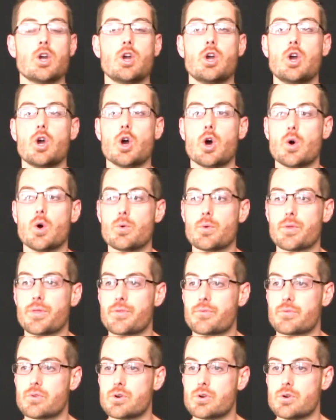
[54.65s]
go
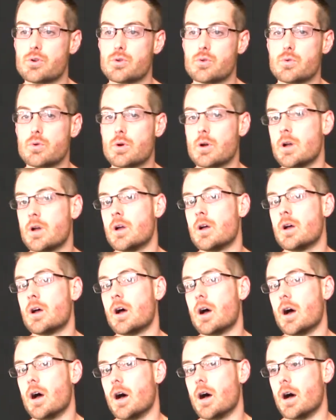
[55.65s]
through
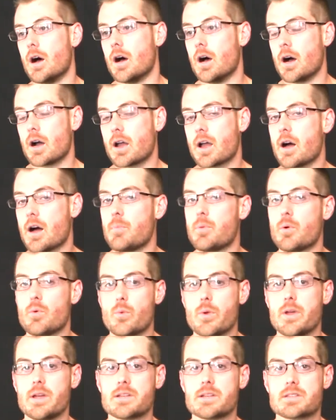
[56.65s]
a couple
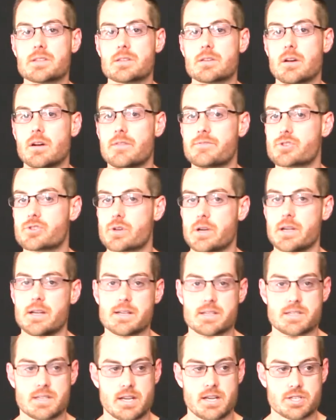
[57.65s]
weeks of
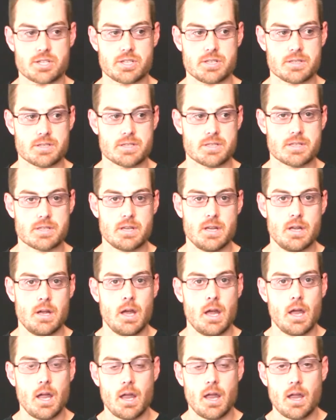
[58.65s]
training sessions
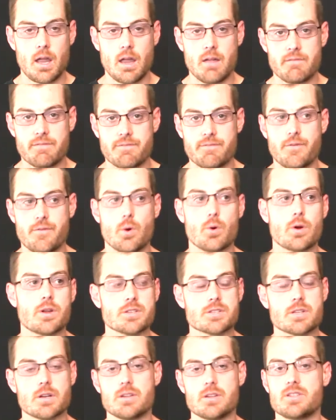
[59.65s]
and
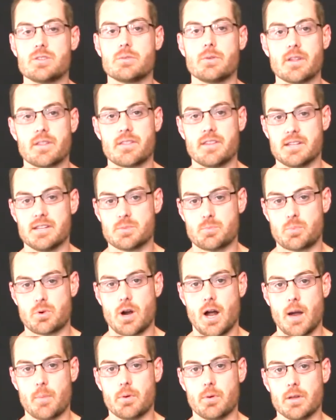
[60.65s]
focus on doing things
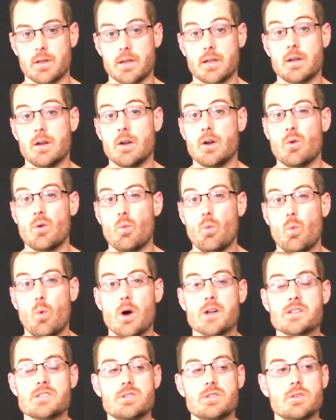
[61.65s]
properly.
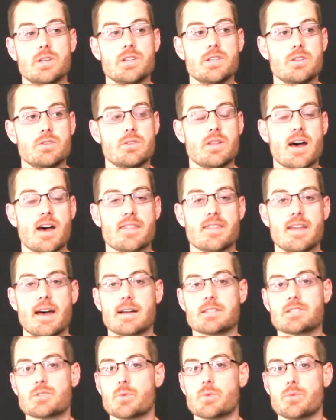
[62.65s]
Once you can do that,
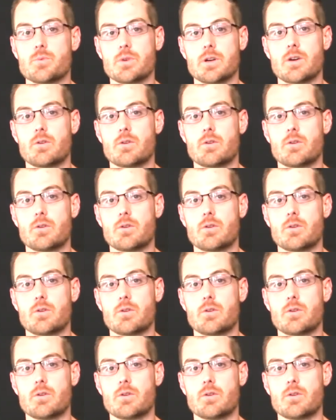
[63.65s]
that's when we're